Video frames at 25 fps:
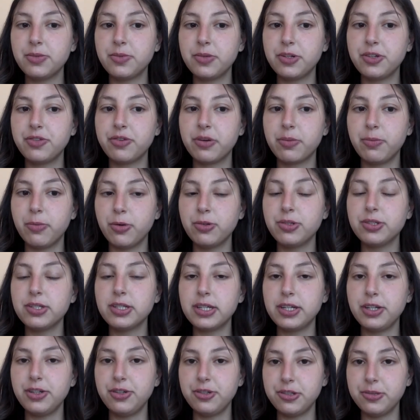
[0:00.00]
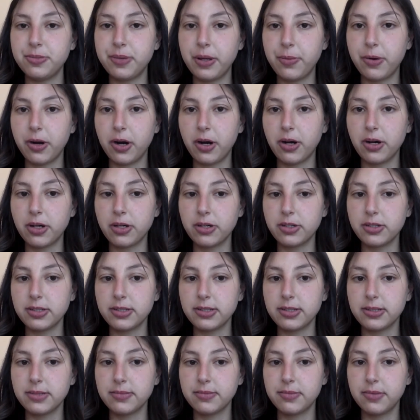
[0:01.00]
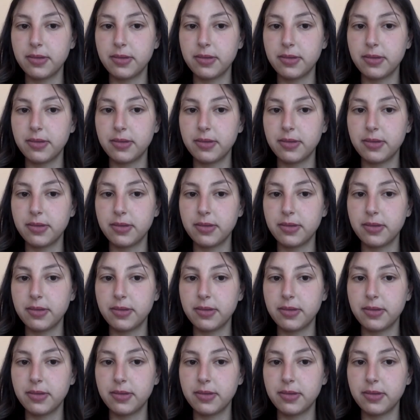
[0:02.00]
which were mostly newspaper articles.